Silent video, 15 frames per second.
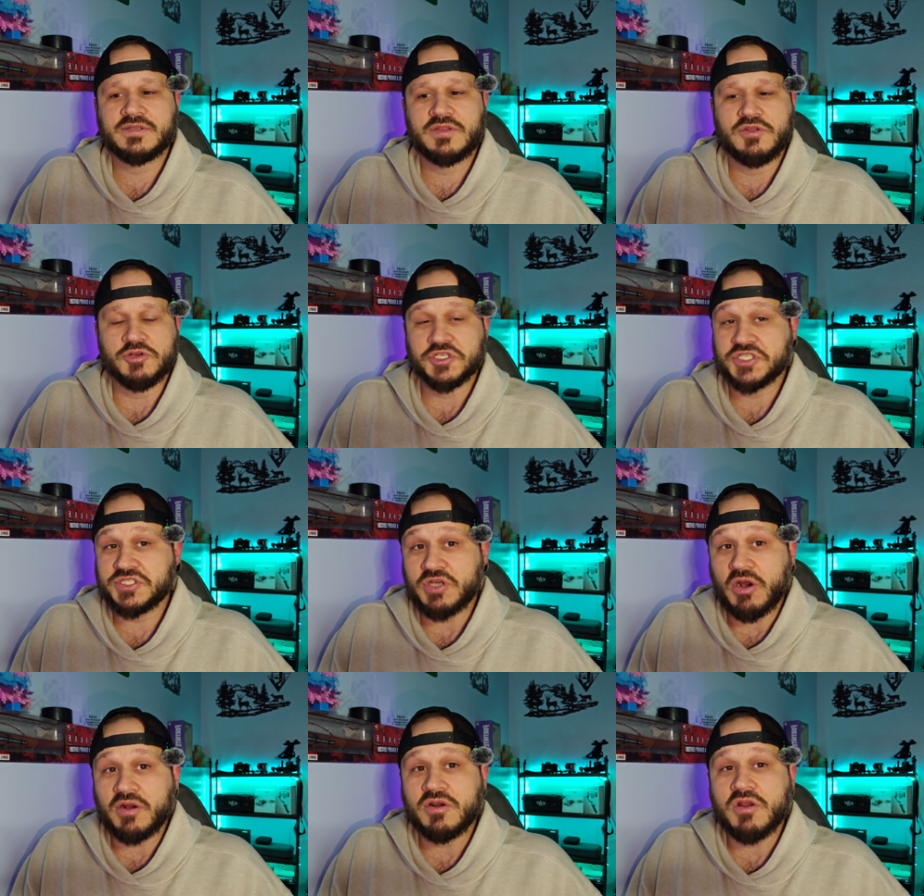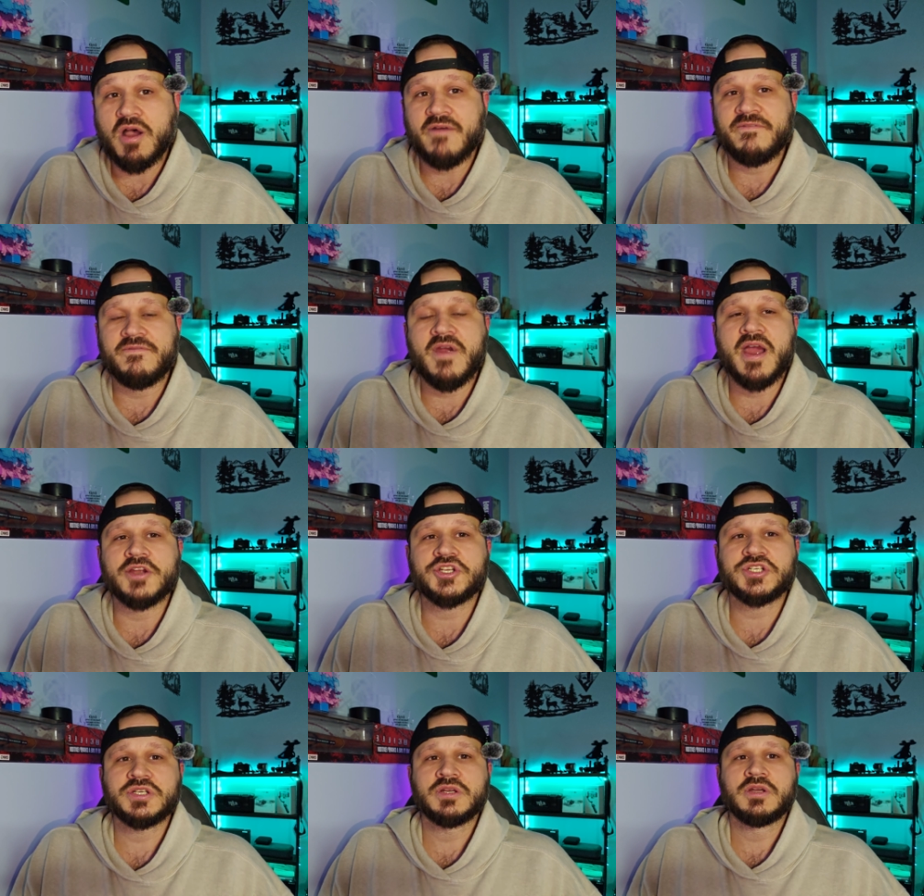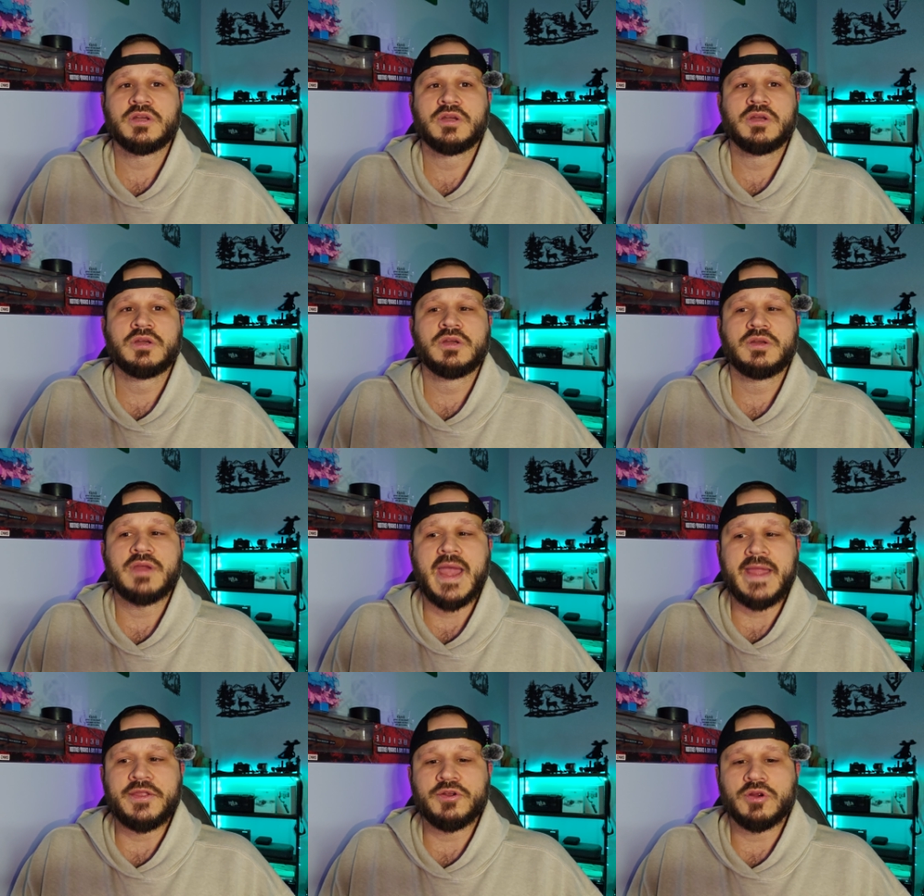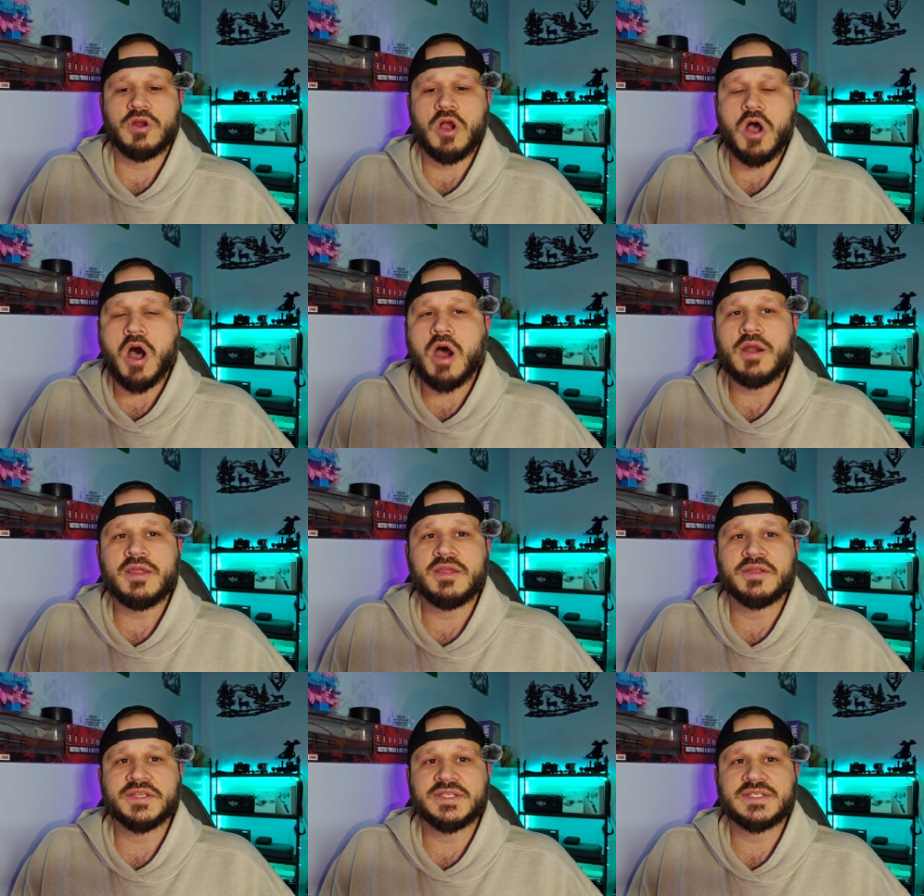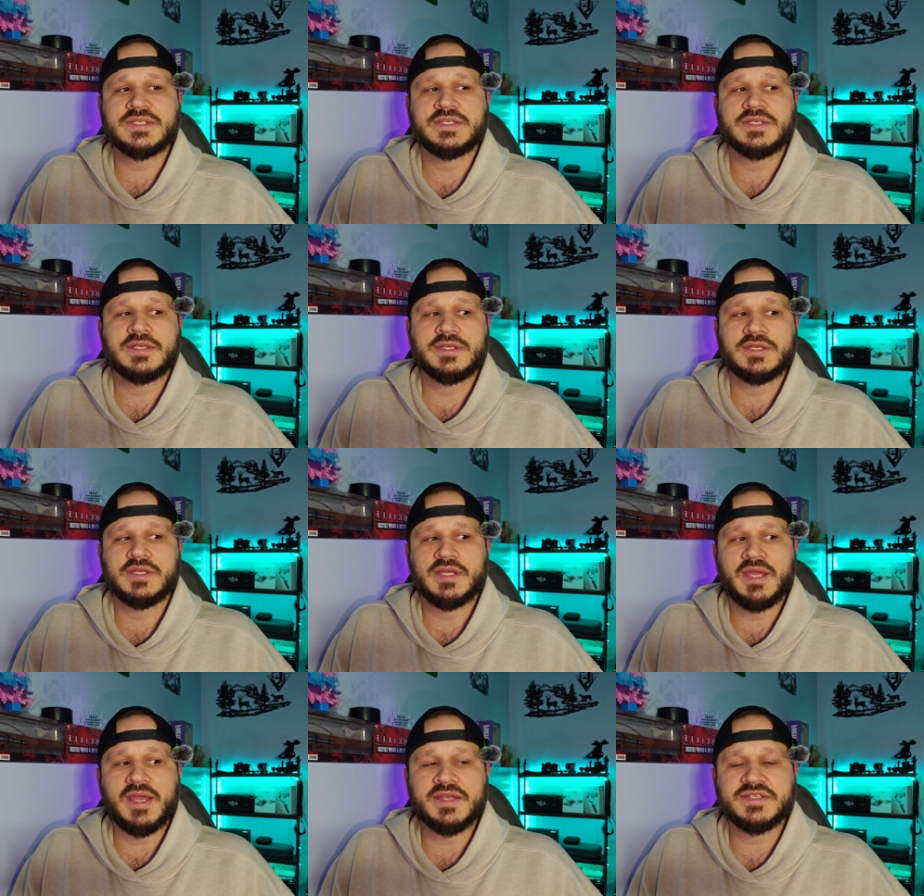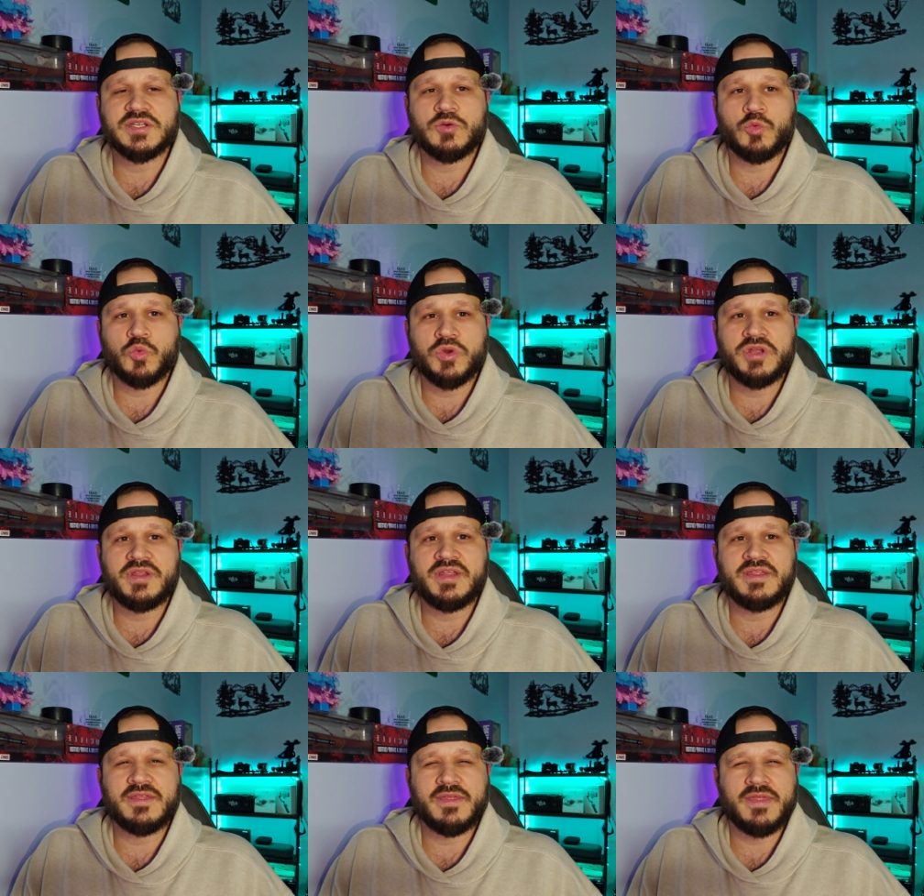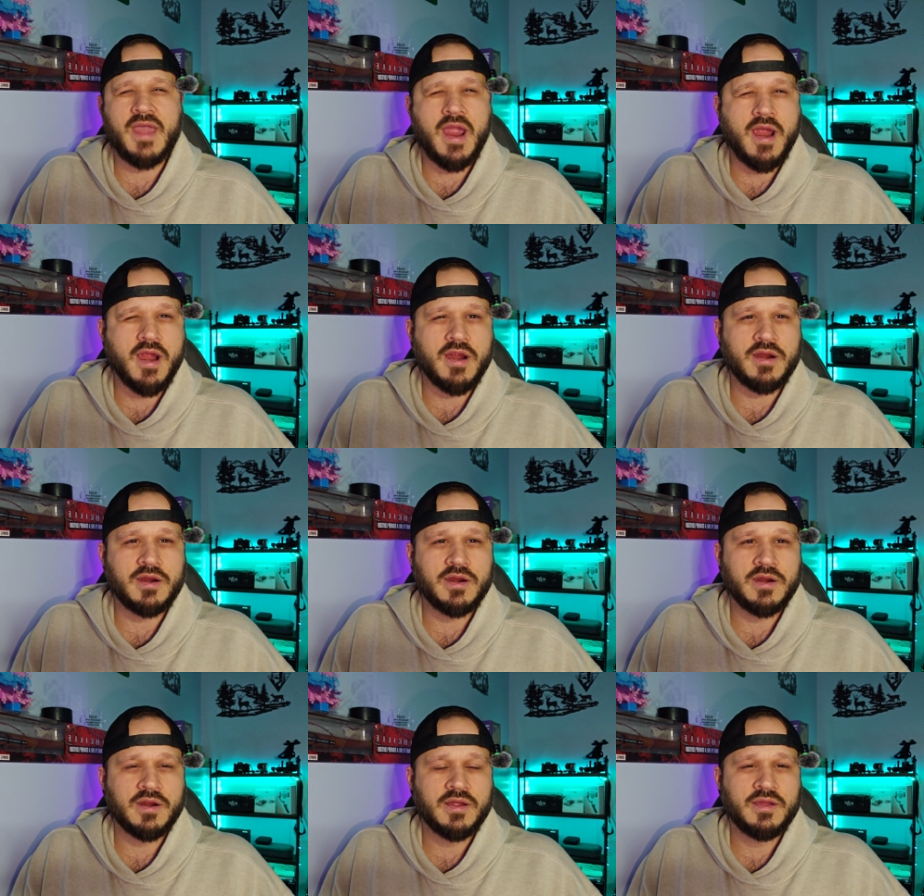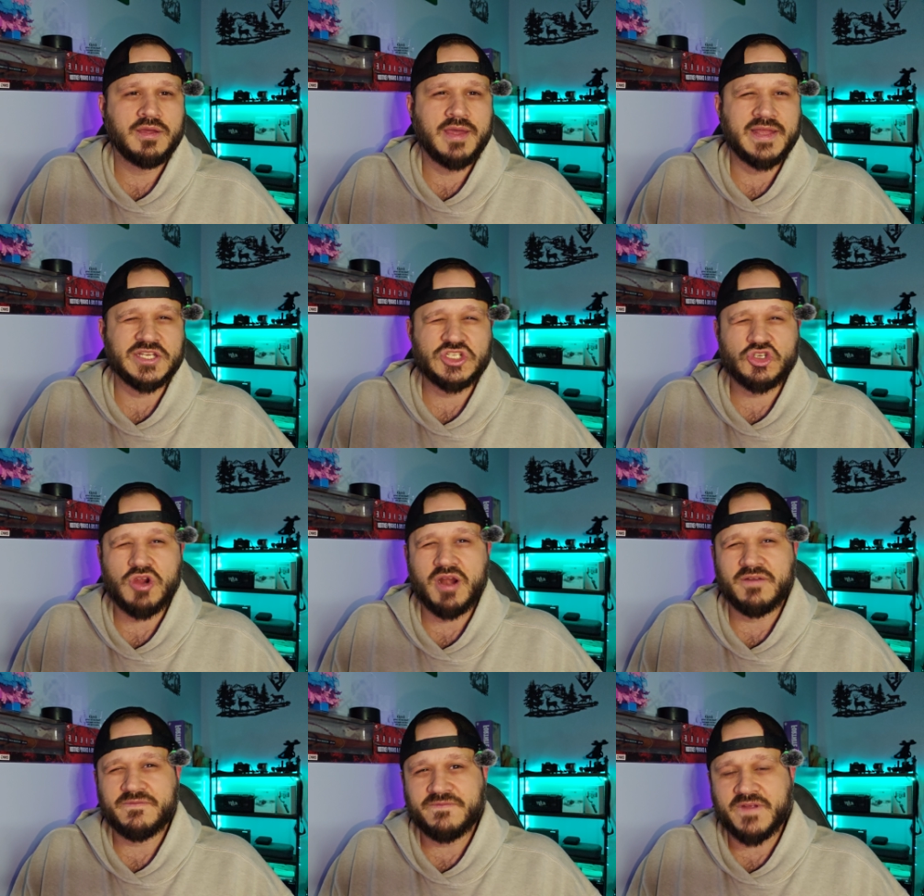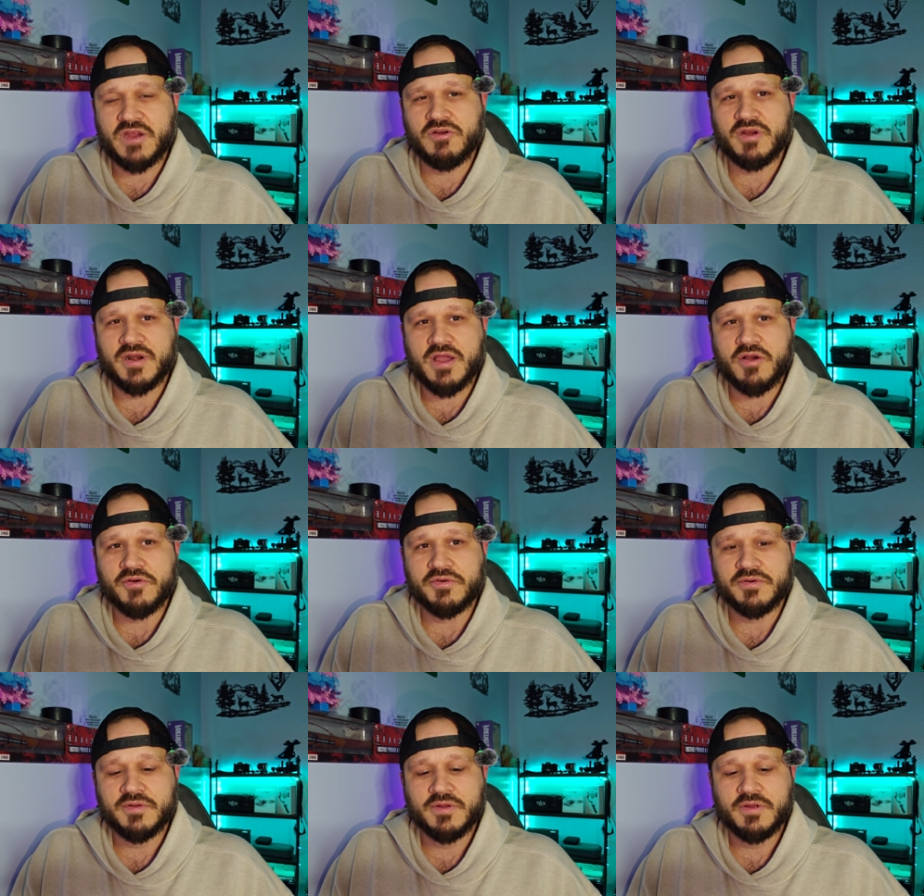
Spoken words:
You're starting off fresh, and your audience isn't really there. It's trying to figure it out.